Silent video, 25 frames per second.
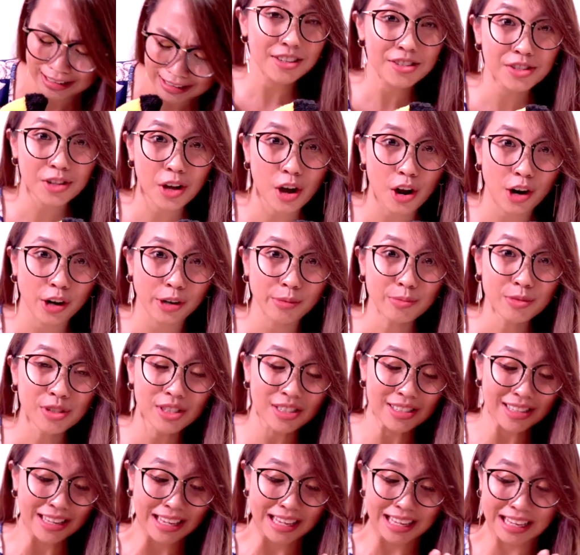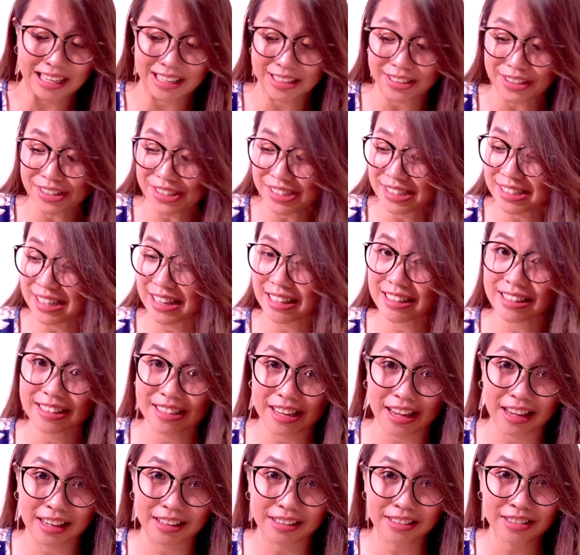His arms, ears, and
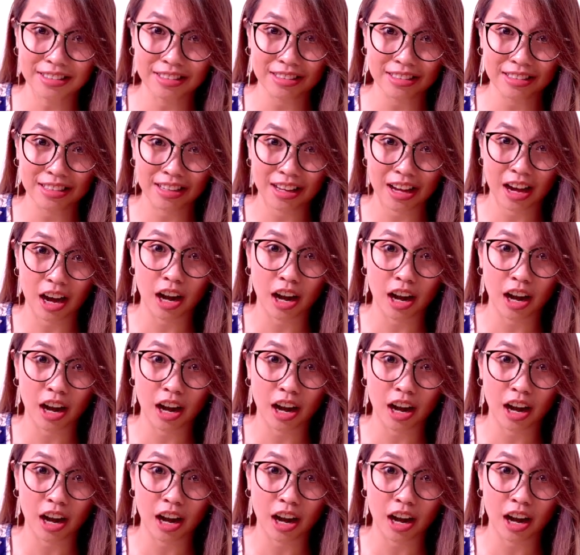tails